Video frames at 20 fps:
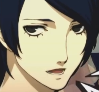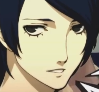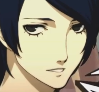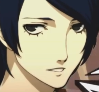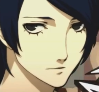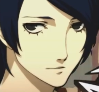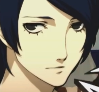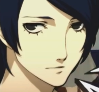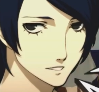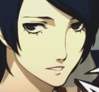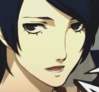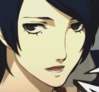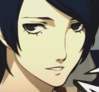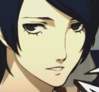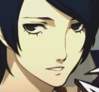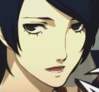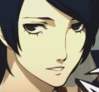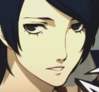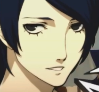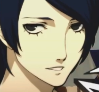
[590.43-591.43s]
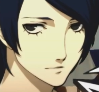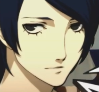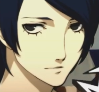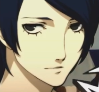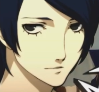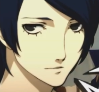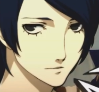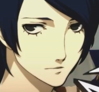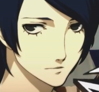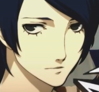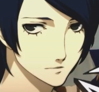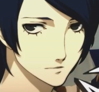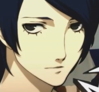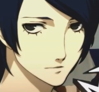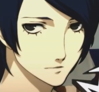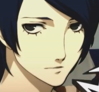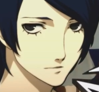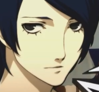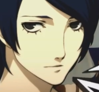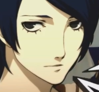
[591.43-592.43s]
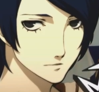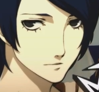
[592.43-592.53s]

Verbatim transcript: What a good way to test it out.